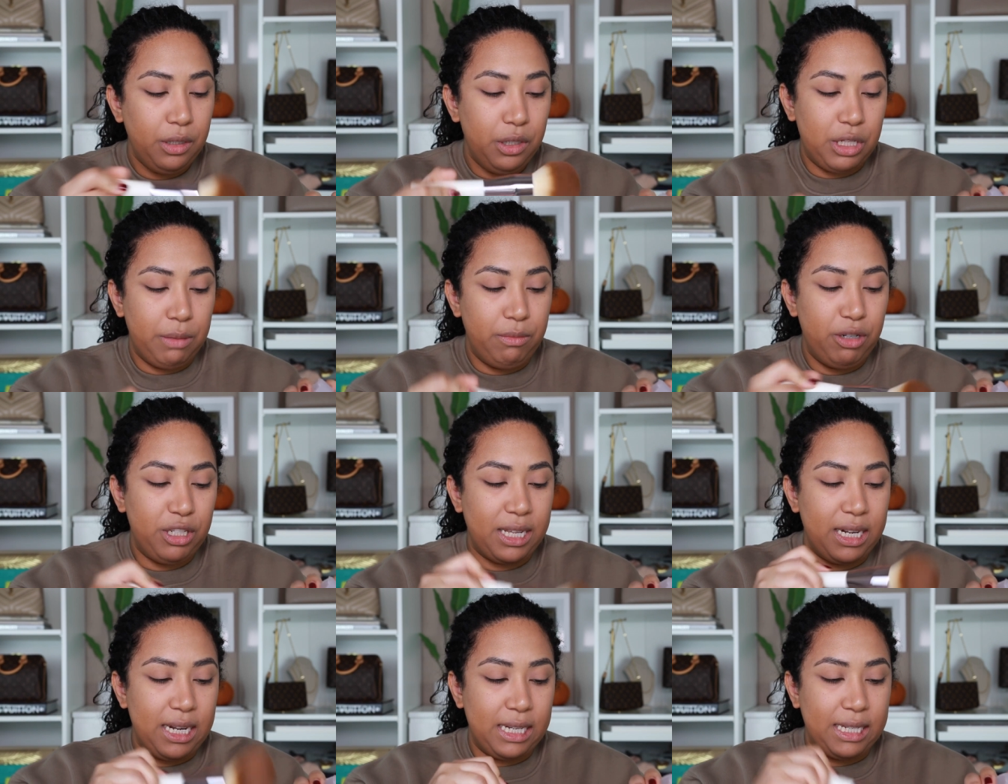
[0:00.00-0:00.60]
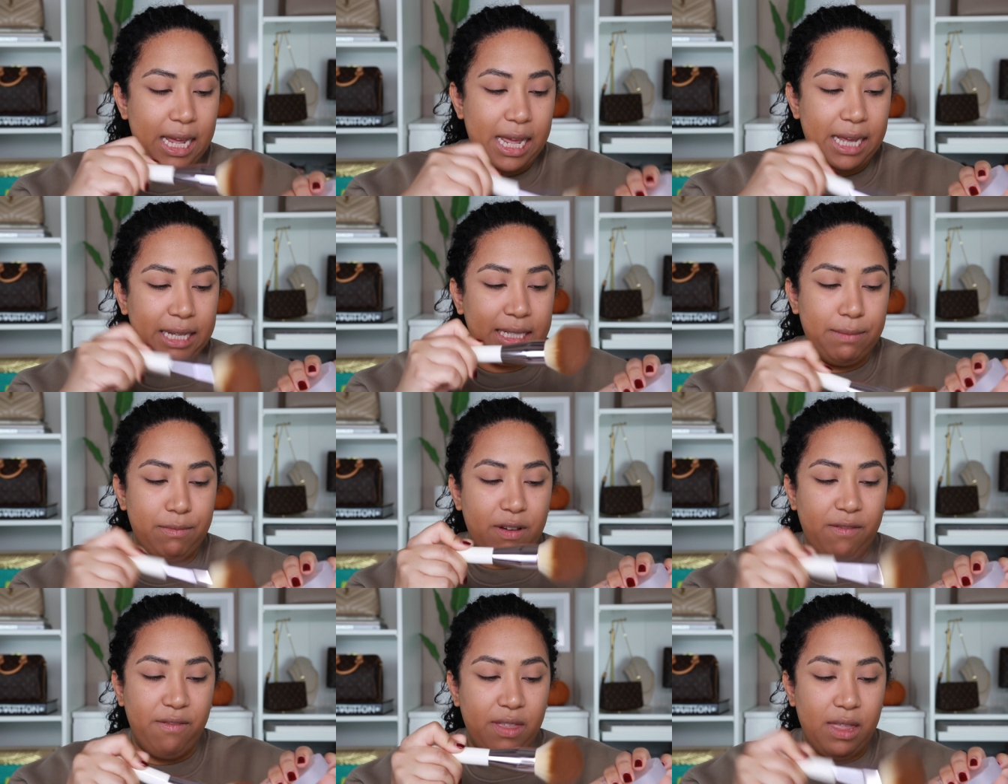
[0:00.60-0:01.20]
So I'm just gonna take
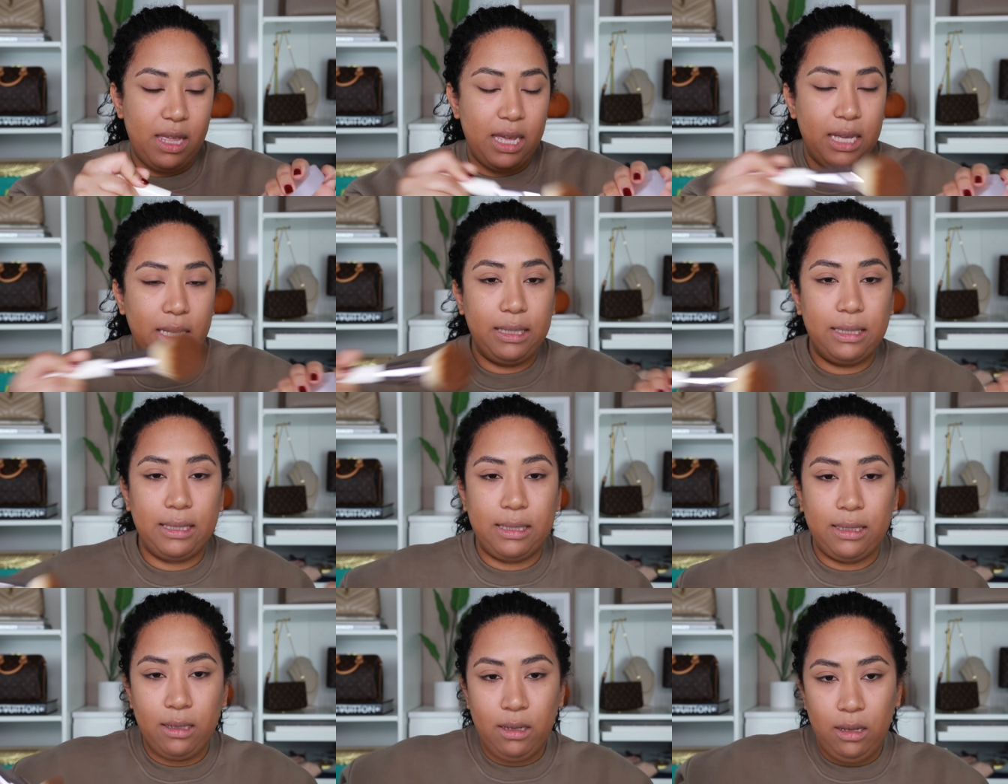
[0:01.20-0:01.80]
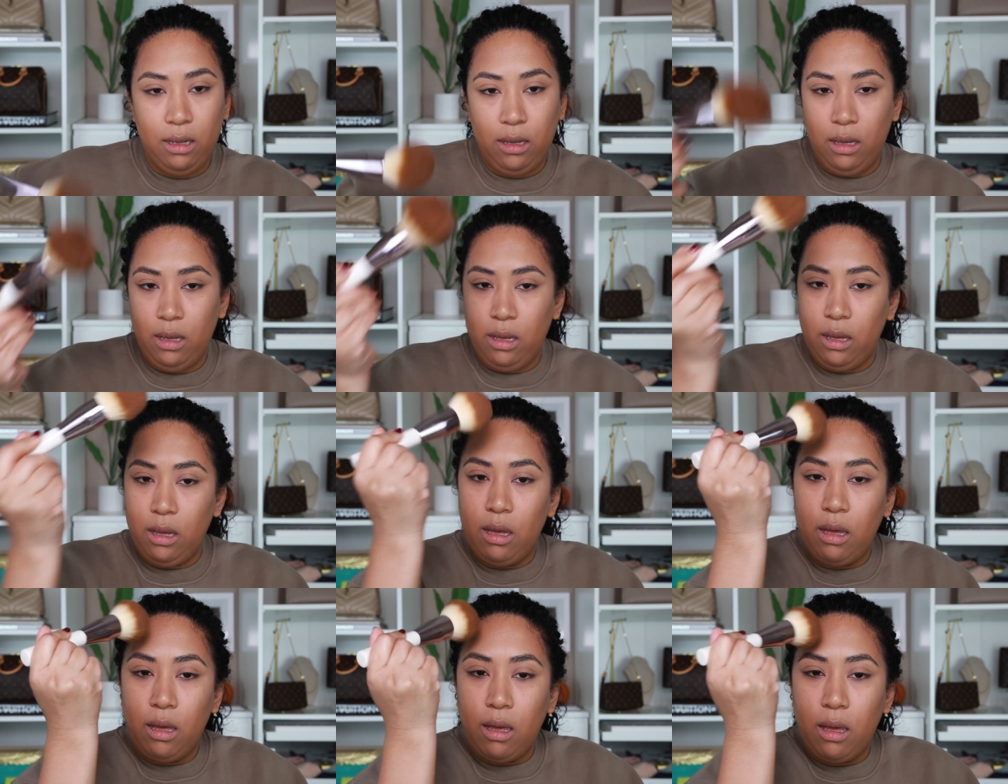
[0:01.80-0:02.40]
some of this
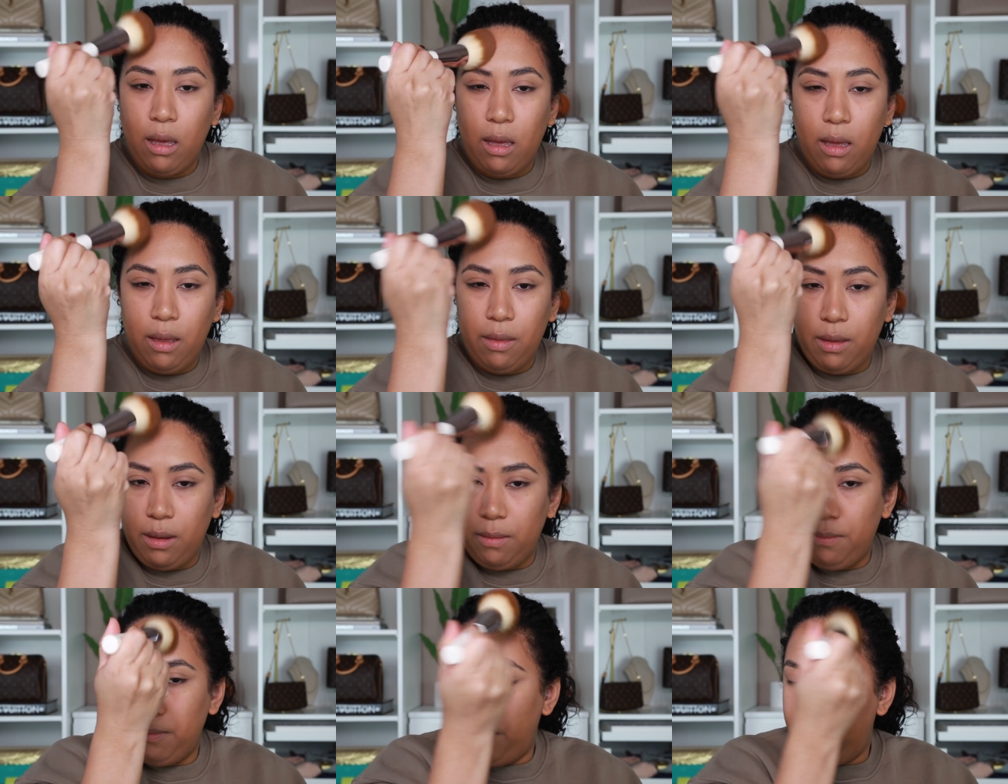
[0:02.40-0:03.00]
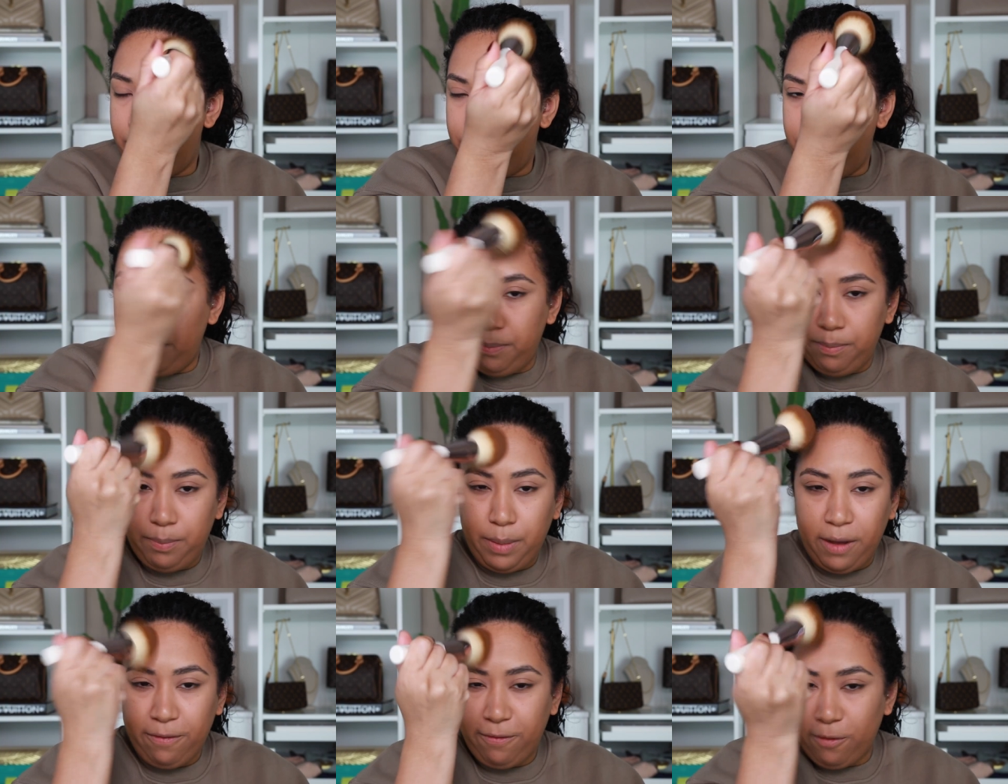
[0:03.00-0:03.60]
and then
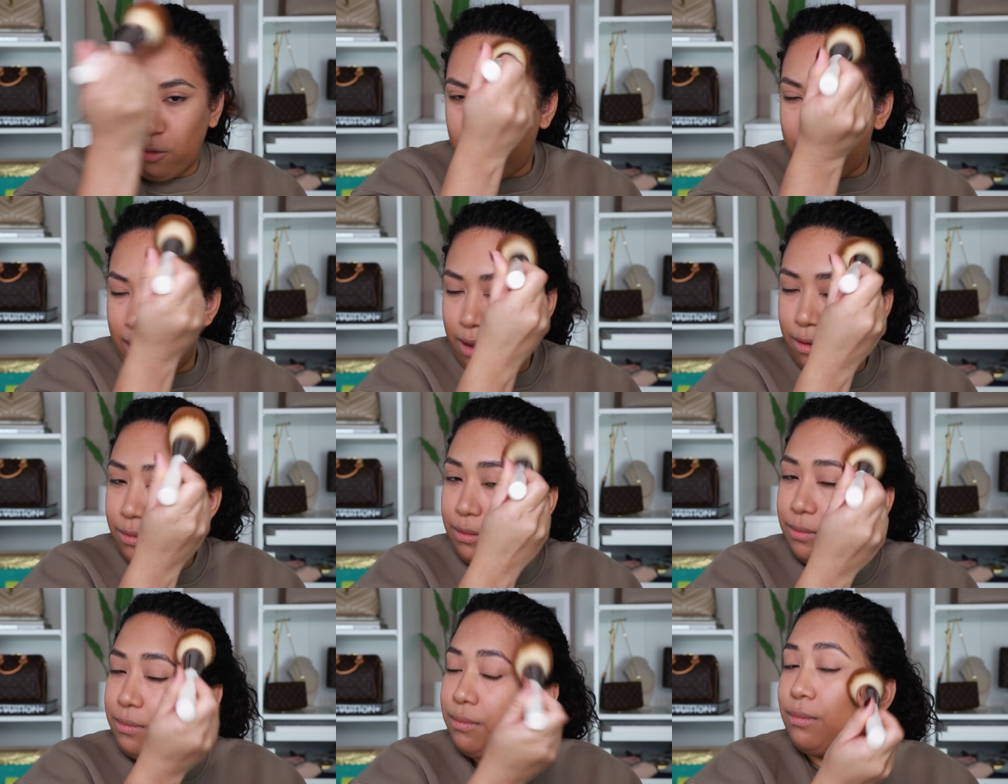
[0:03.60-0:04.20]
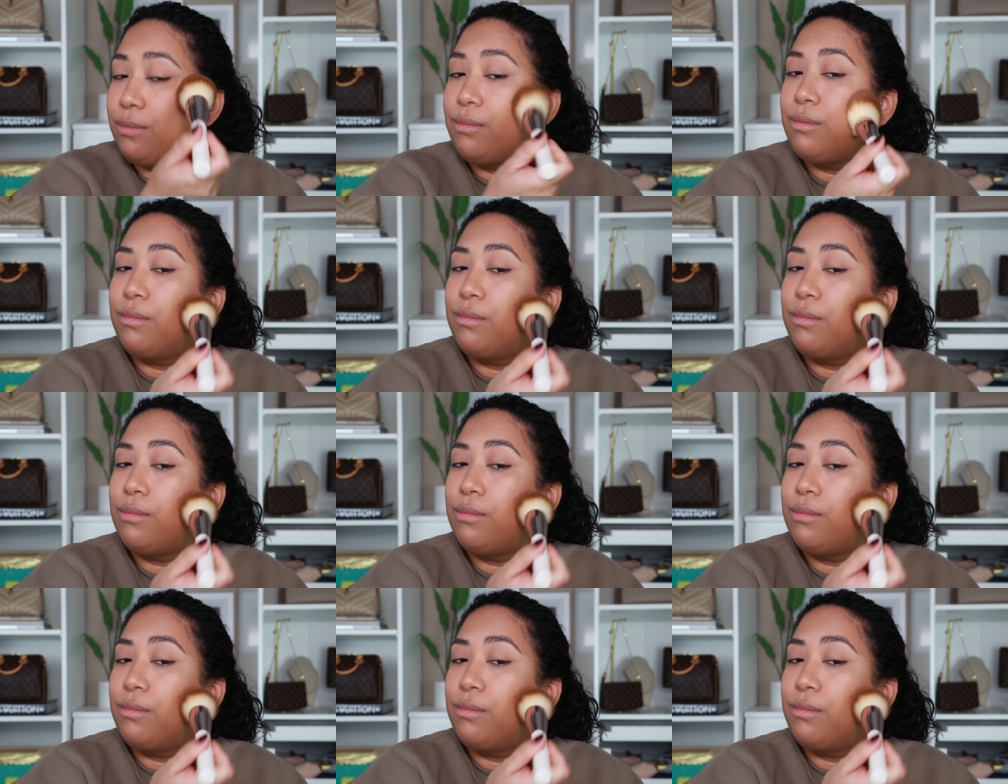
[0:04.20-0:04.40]
buff around.